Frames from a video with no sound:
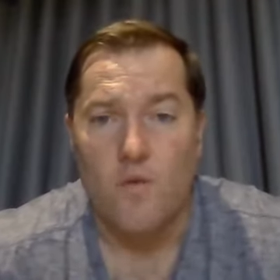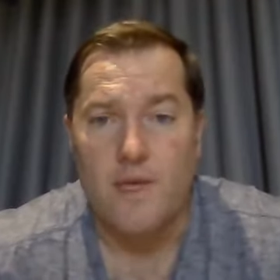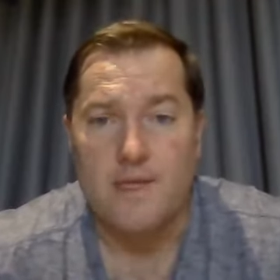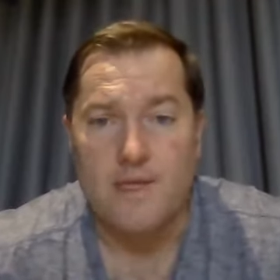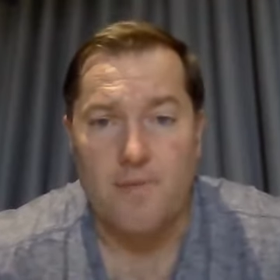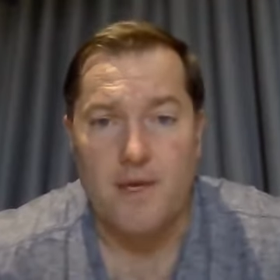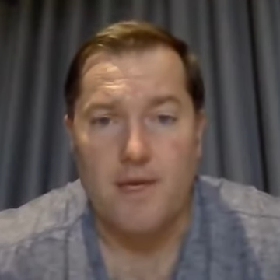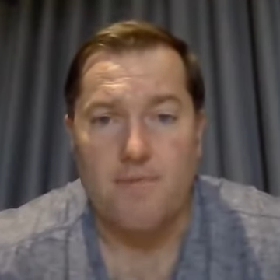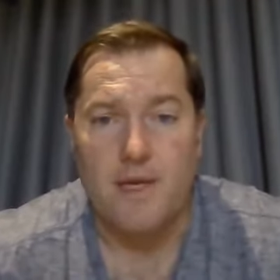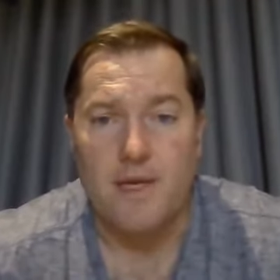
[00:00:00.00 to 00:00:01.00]
we
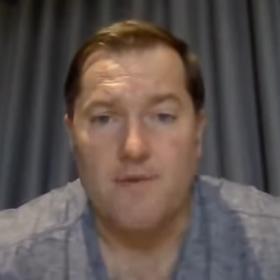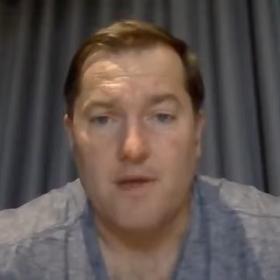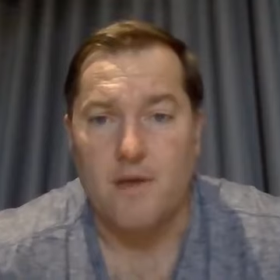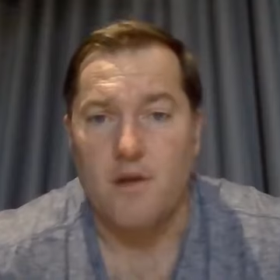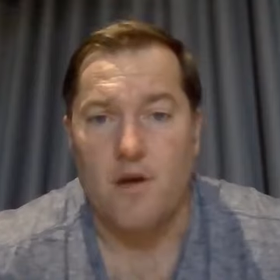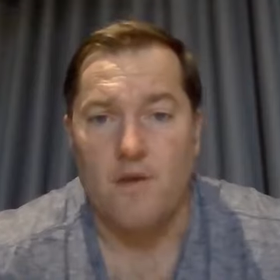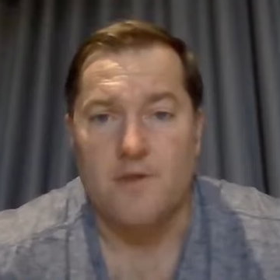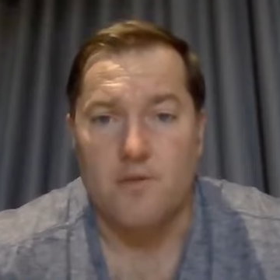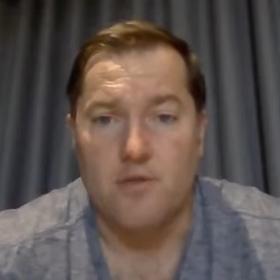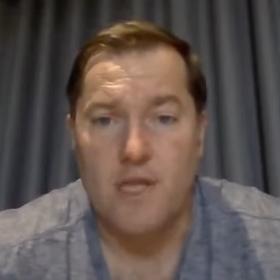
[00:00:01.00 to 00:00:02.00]
typically believe that,
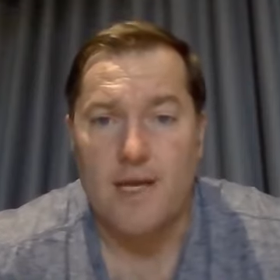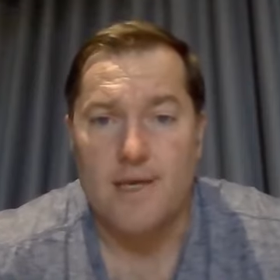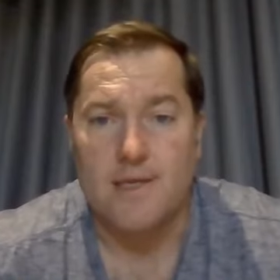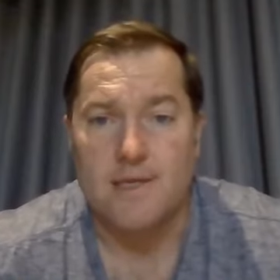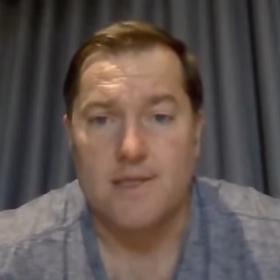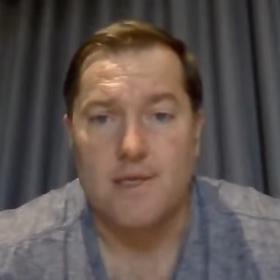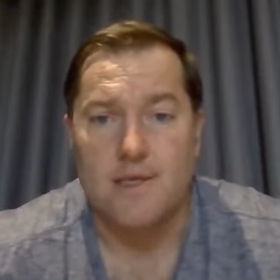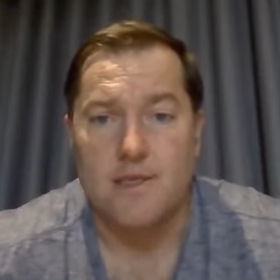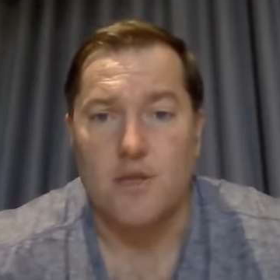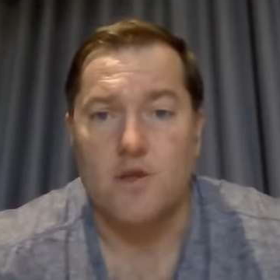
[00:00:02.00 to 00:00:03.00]
obviously Umhlanga is
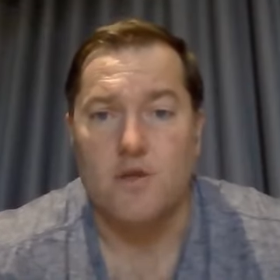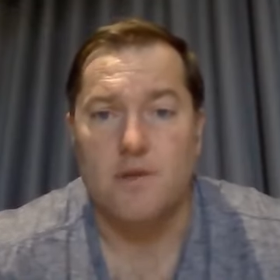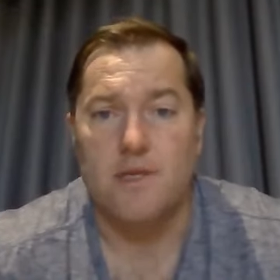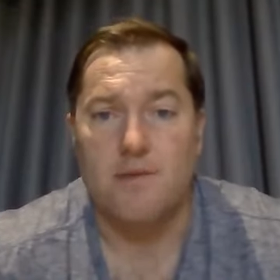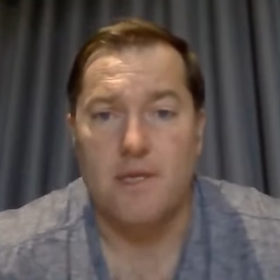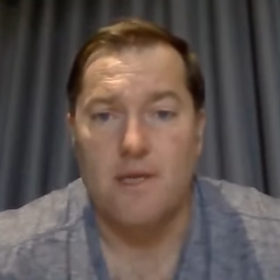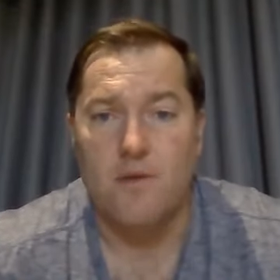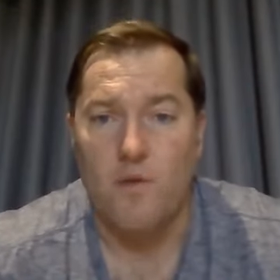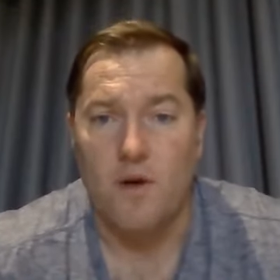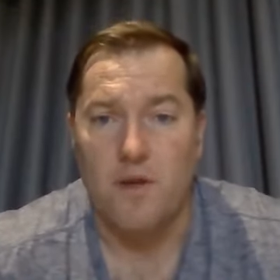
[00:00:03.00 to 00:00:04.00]
the new
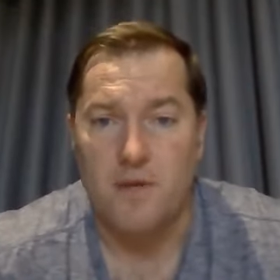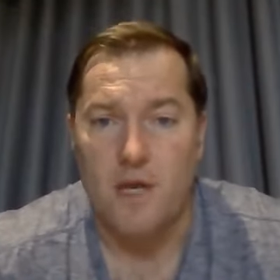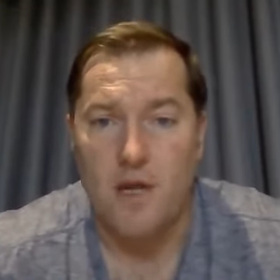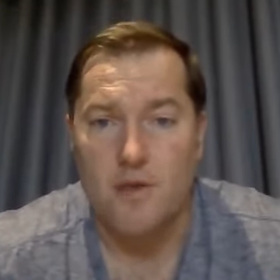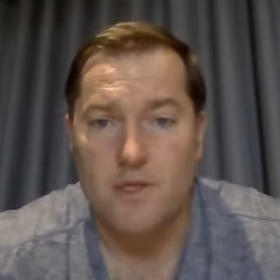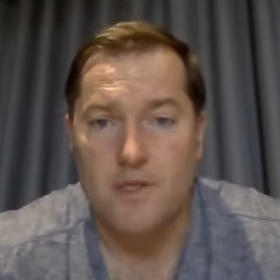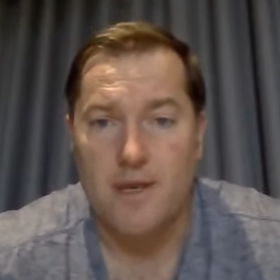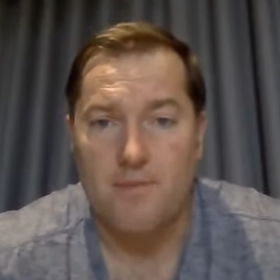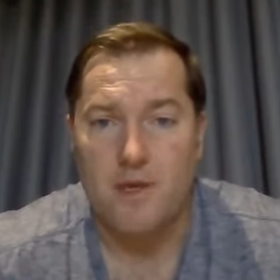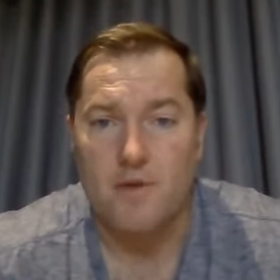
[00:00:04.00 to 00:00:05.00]
CBD. We want to be close to
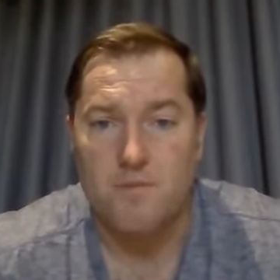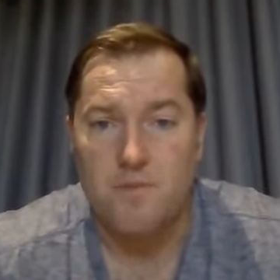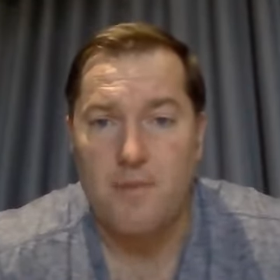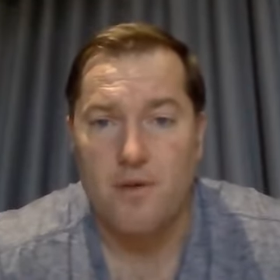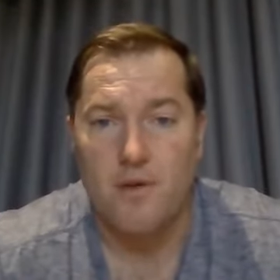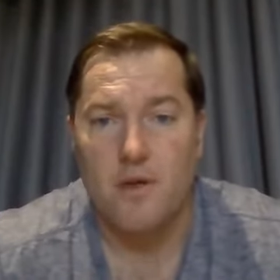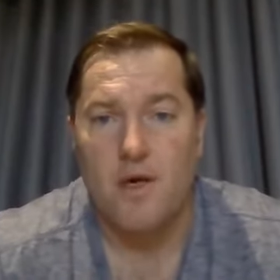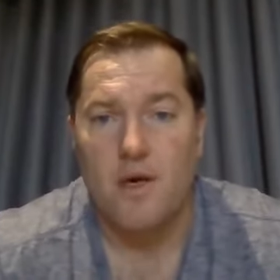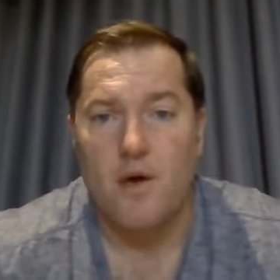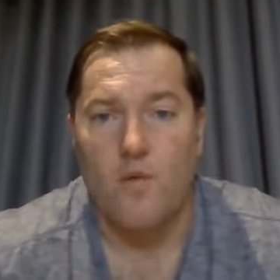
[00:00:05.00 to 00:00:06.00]
that because people
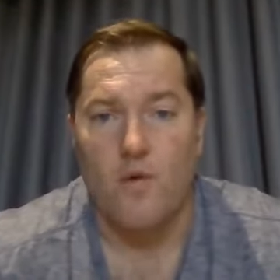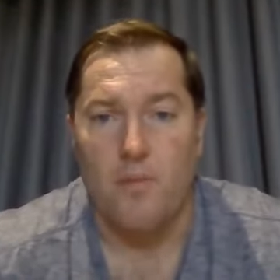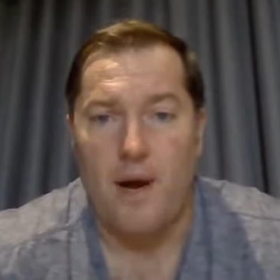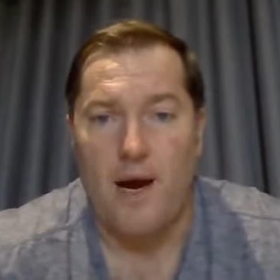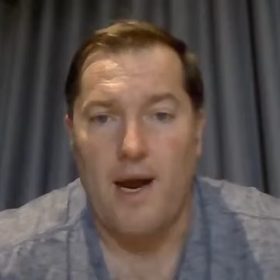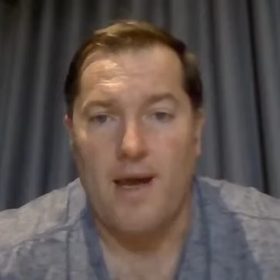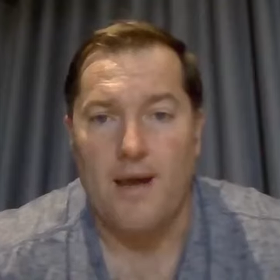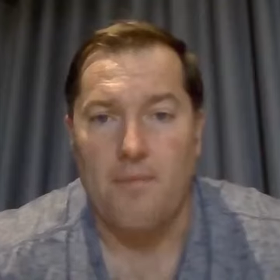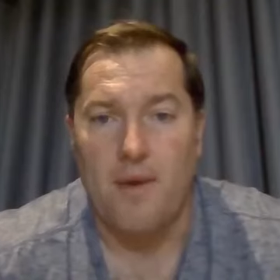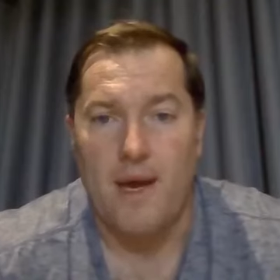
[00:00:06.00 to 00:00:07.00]
will buy
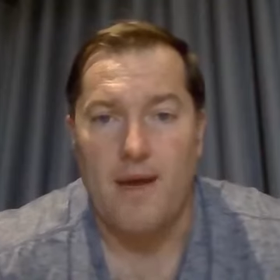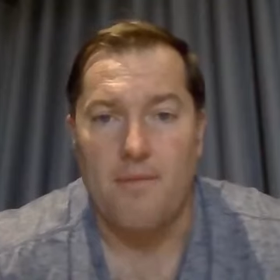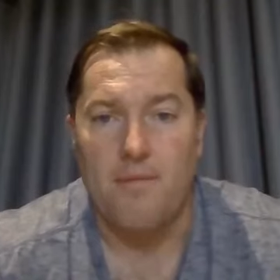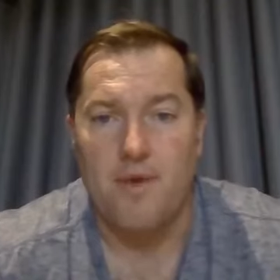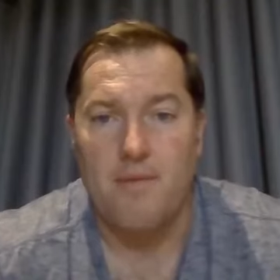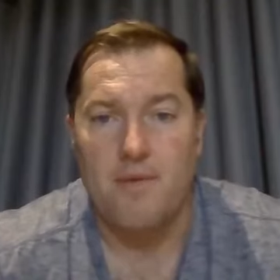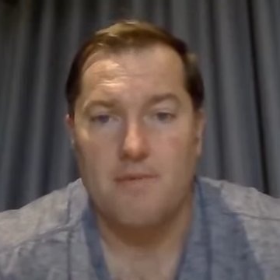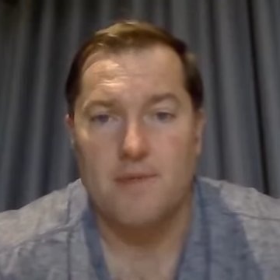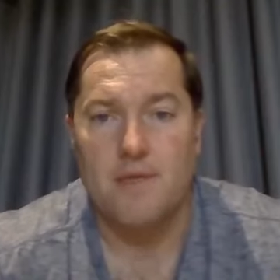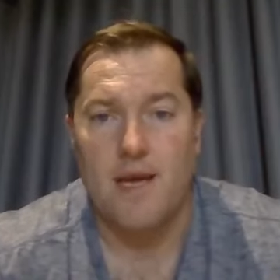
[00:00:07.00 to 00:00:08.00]
and pay
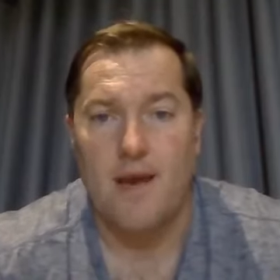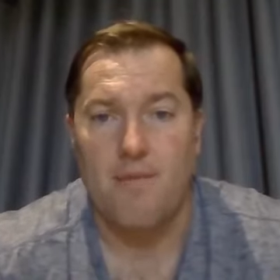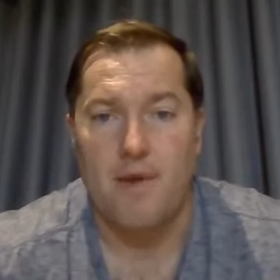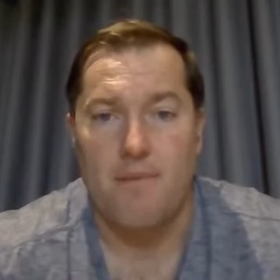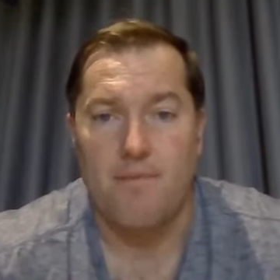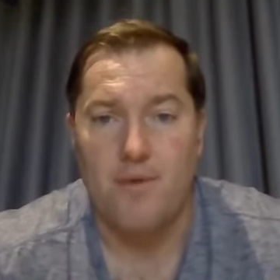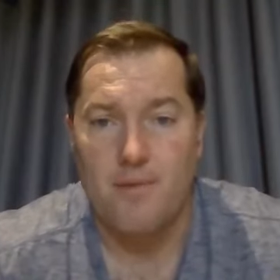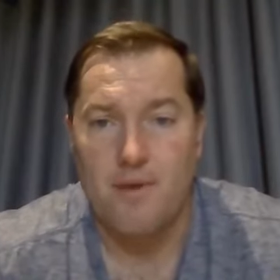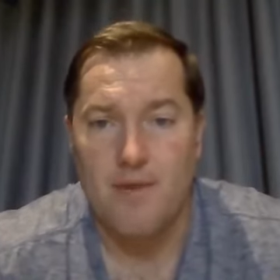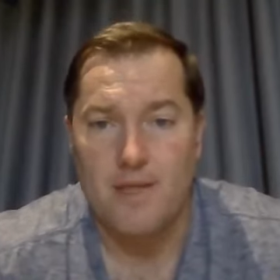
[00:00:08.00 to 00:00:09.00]
premiums and pay
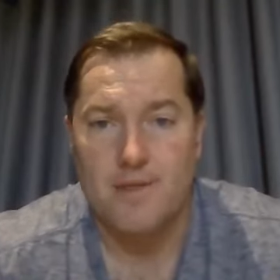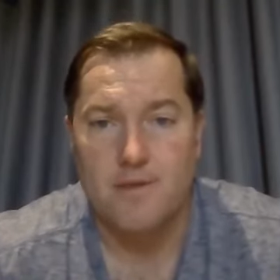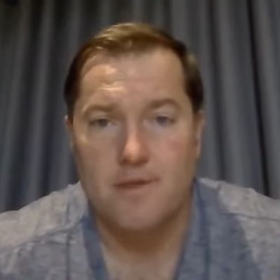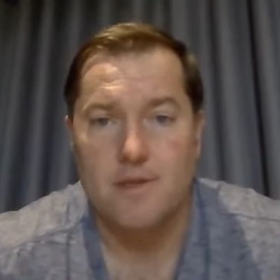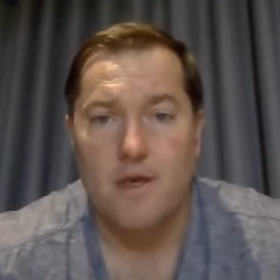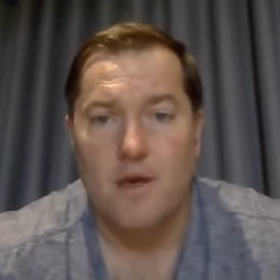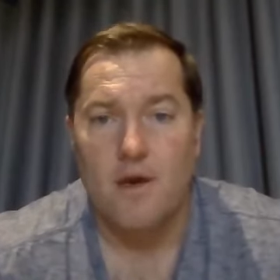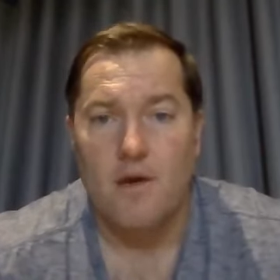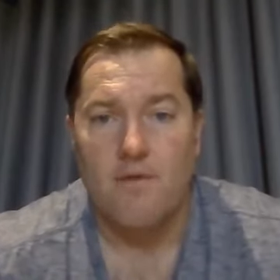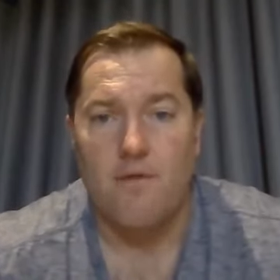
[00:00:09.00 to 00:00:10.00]
premium rentals
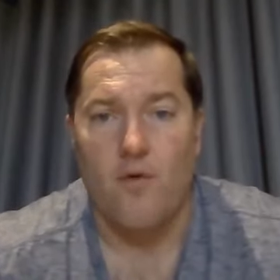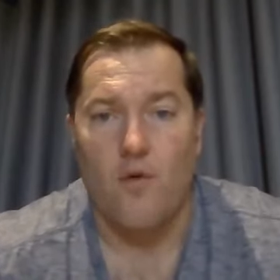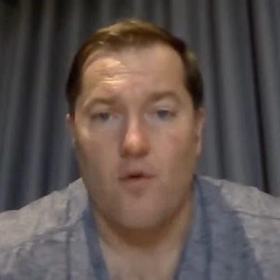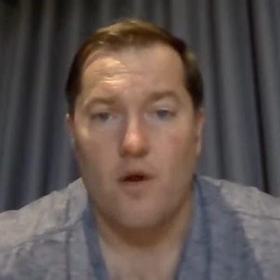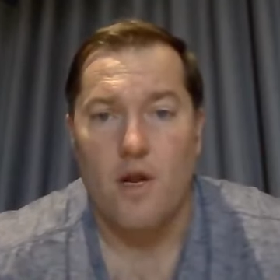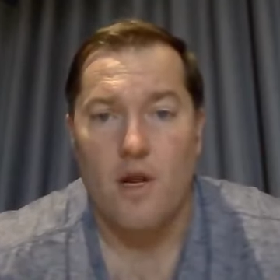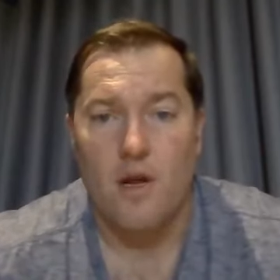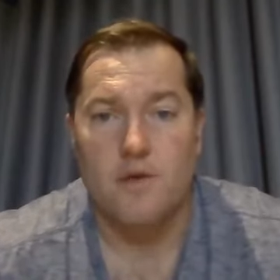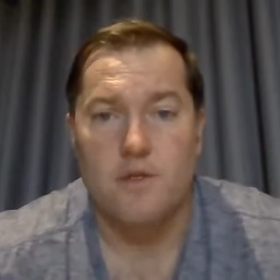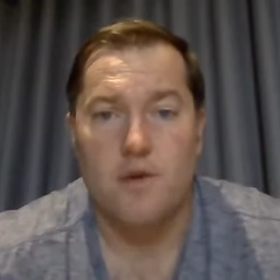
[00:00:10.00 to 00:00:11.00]
for
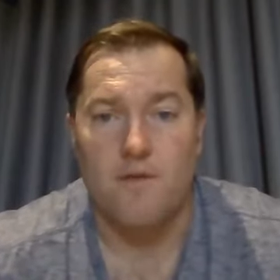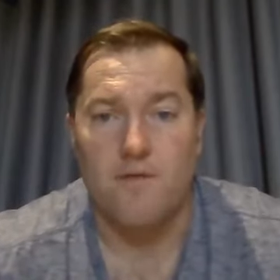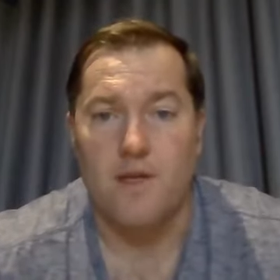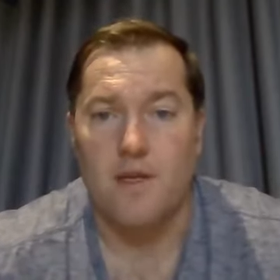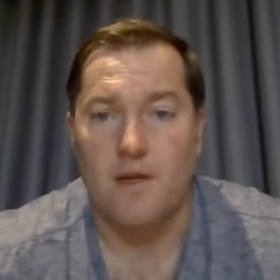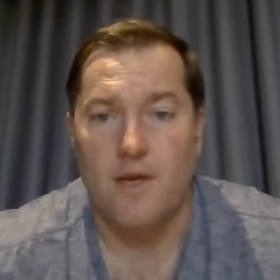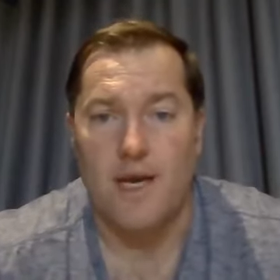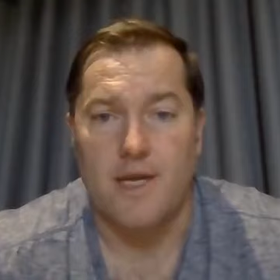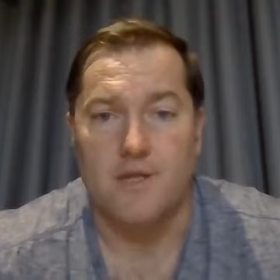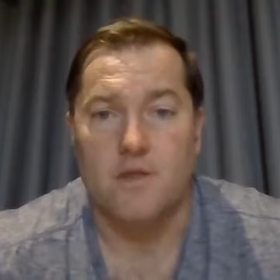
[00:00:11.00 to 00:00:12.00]
close, convenient
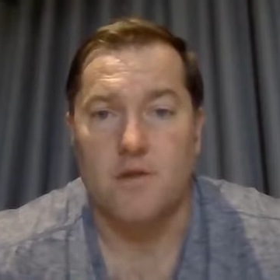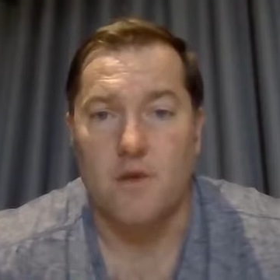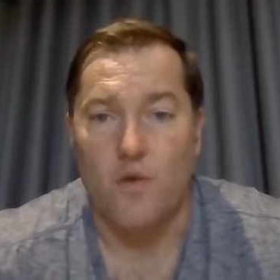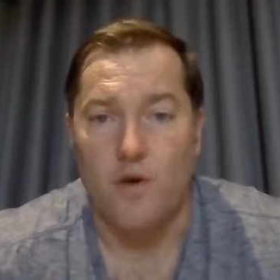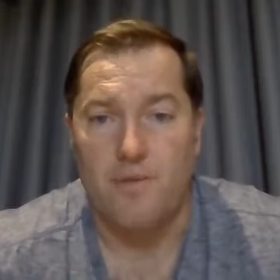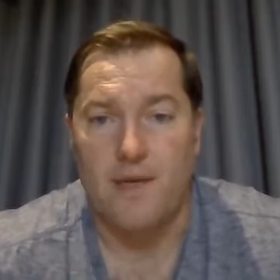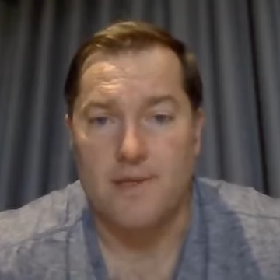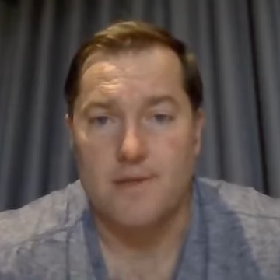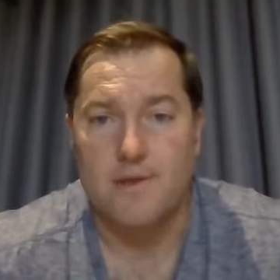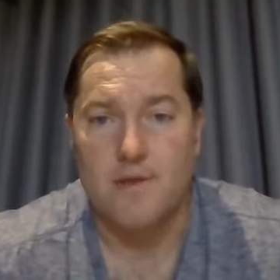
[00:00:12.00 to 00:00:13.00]
locations to their
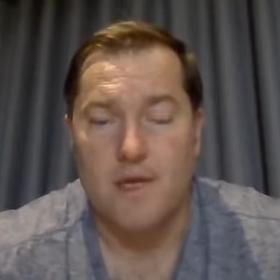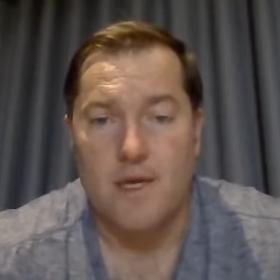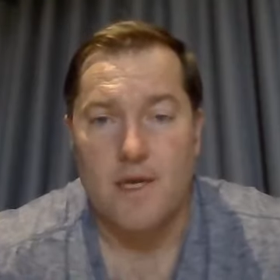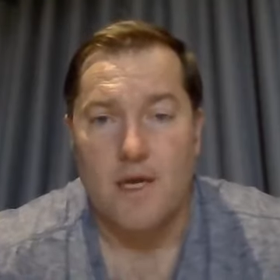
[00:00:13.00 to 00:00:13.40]
workplaces.